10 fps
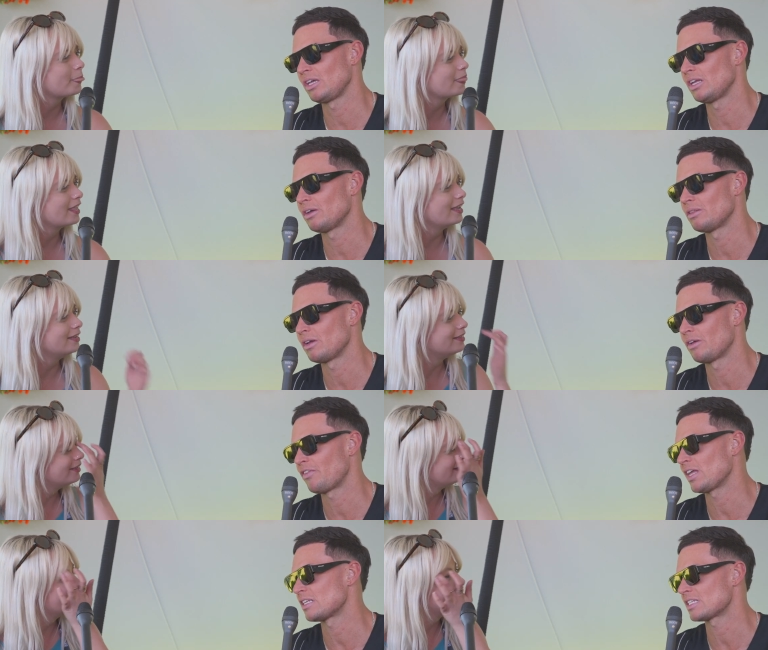Speaker 1: you know, the
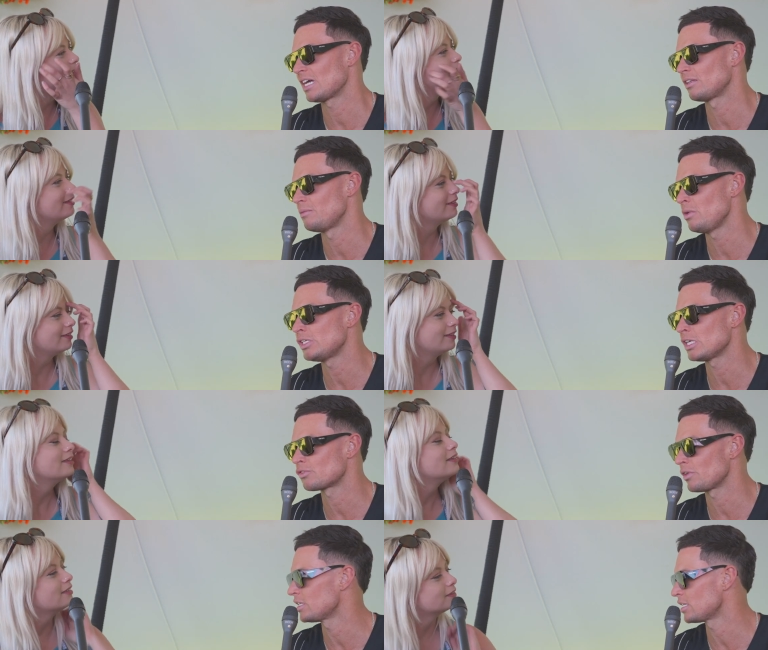effect it's had on the music
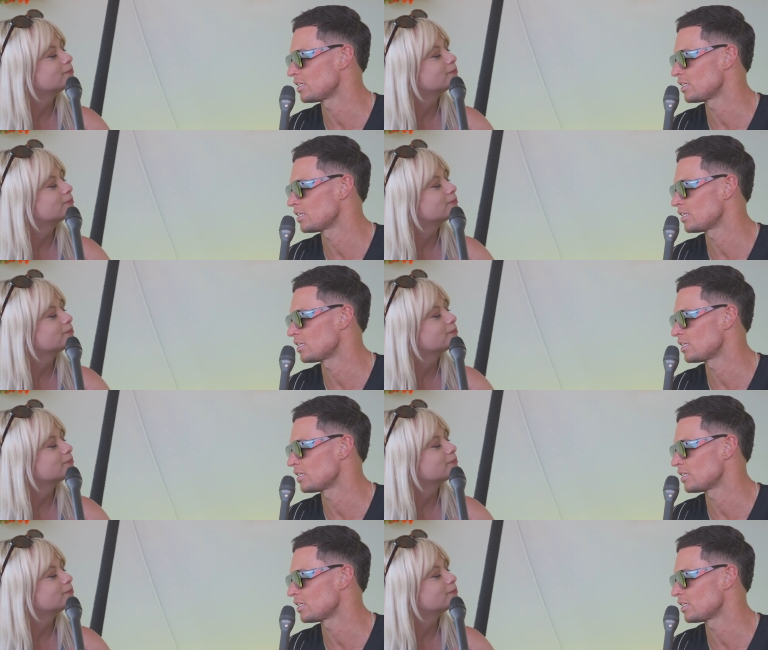industry is